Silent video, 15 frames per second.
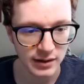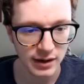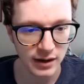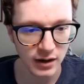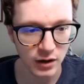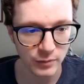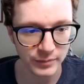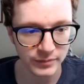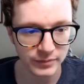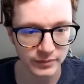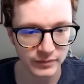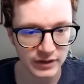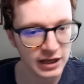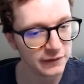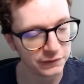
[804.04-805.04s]

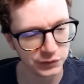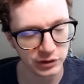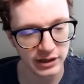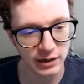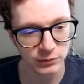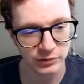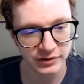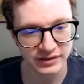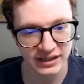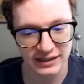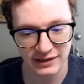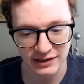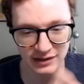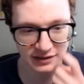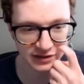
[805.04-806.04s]
Thankfully, I will say
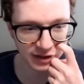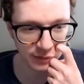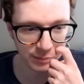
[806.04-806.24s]
that this